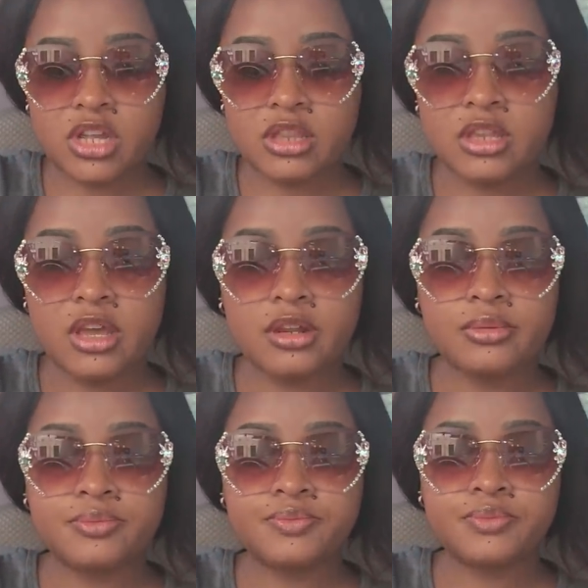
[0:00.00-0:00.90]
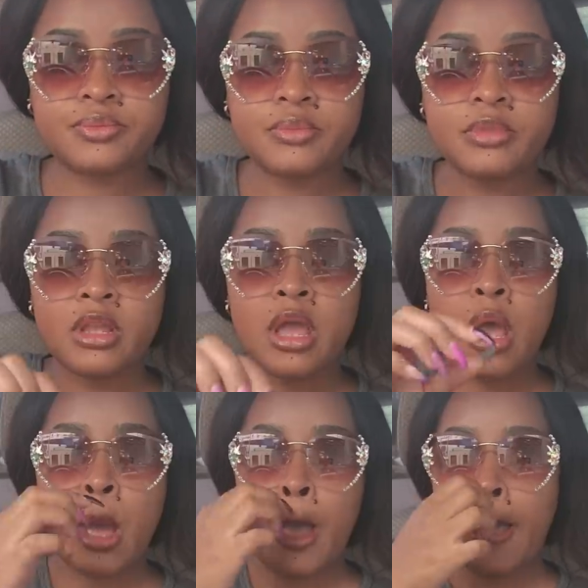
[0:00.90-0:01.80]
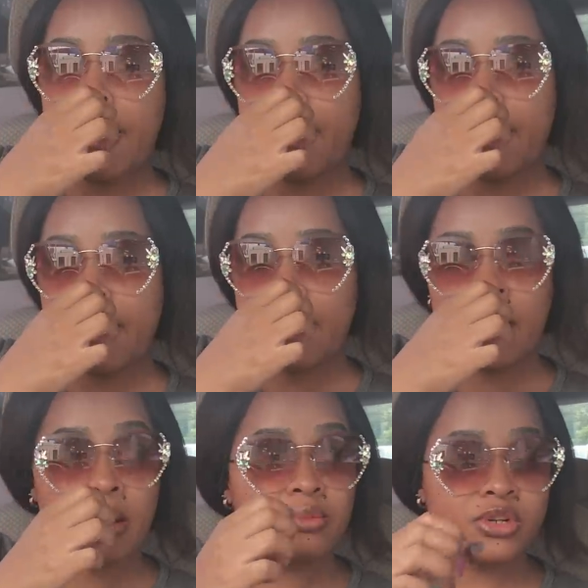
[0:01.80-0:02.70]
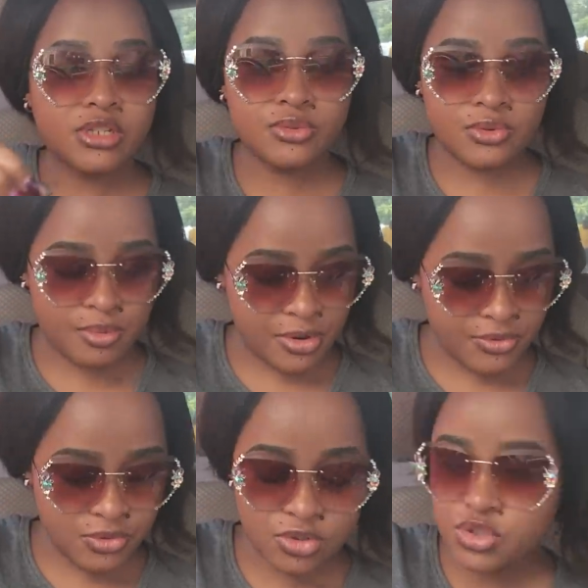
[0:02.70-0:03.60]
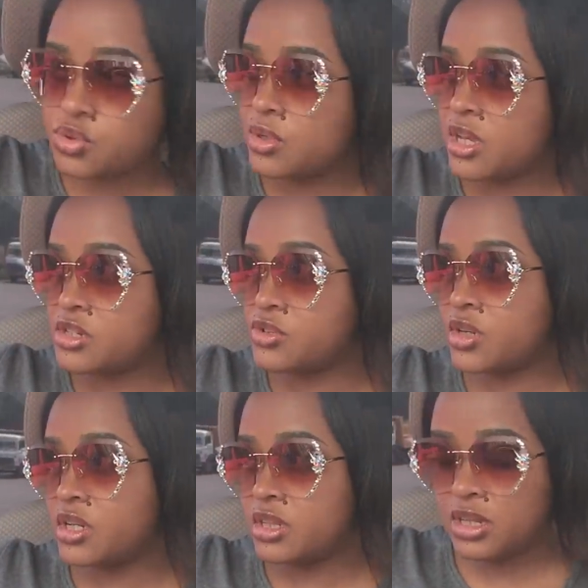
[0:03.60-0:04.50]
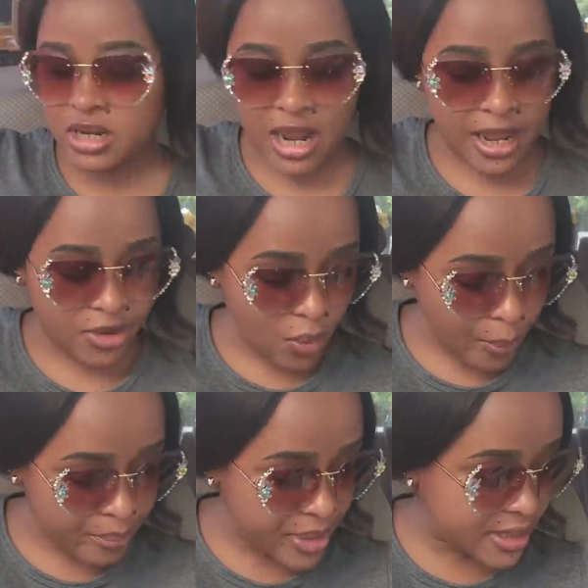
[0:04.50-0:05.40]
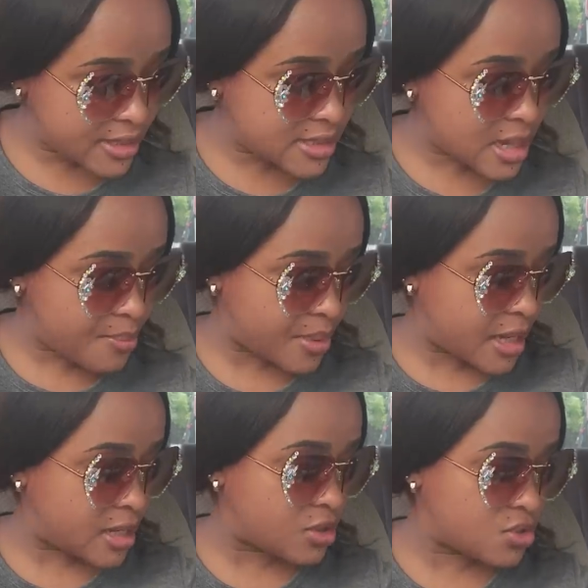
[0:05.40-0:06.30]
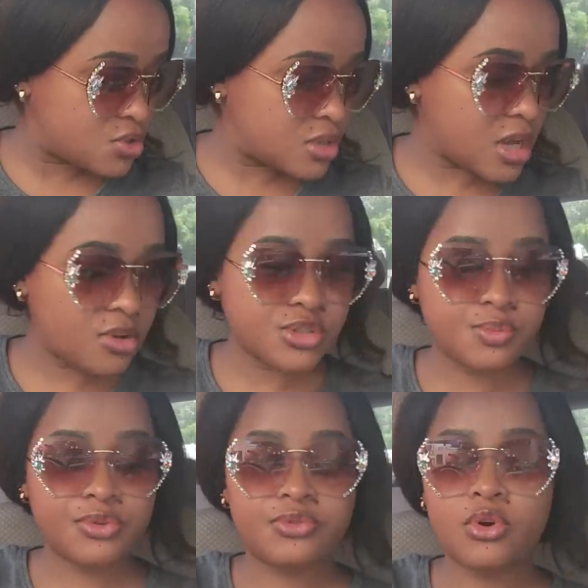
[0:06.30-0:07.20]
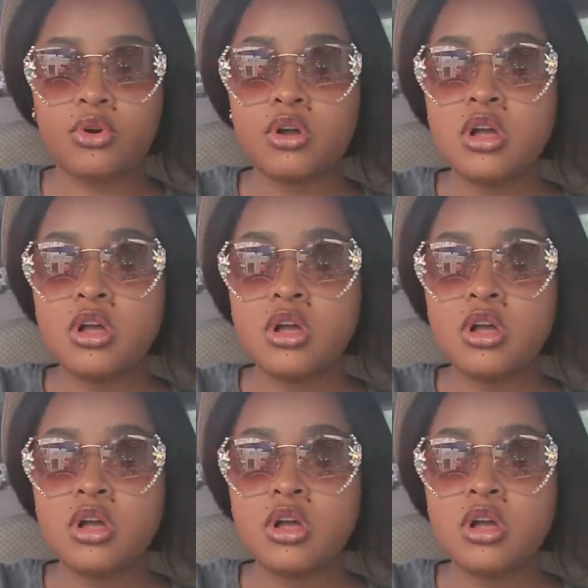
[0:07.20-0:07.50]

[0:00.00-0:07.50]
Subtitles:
And then I am waiting for my food to get ready, then I go pick it up and go to the house before